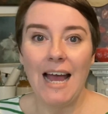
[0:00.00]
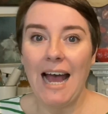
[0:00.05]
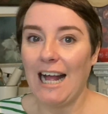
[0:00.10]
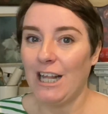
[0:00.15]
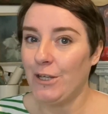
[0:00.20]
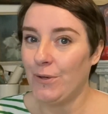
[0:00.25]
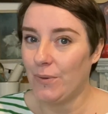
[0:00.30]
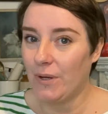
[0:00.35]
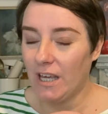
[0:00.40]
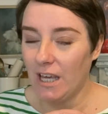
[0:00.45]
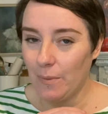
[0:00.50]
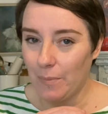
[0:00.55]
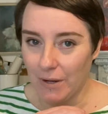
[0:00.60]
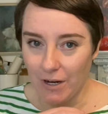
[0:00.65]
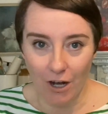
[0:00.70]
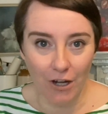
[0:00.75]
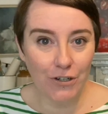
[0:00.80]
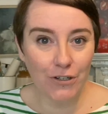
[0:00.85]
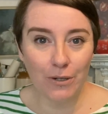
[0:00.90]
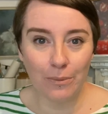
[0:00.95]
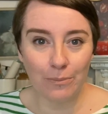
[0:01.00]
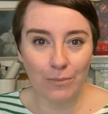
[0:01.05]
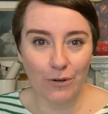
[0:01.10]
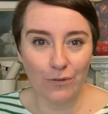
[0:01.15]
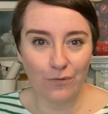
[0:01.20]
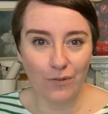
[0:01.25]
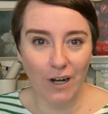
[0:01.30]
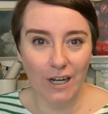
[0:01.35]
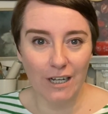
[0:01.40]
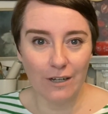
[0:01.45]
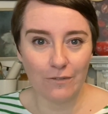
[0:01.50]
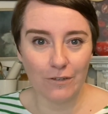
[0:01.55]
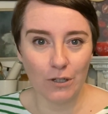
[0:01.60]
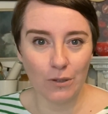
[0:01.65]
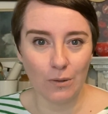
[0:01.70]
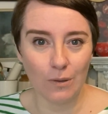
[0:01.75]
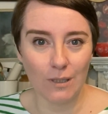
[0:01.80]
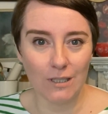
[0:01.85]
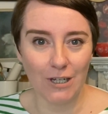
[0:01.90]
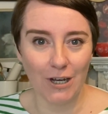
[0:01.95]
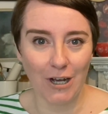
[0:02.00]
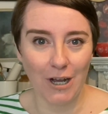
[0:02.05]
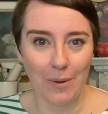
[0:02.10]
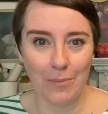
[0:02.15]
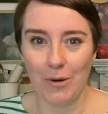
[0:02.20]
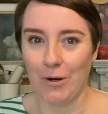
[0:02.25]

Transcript: and you keep it on number 5 the whole time,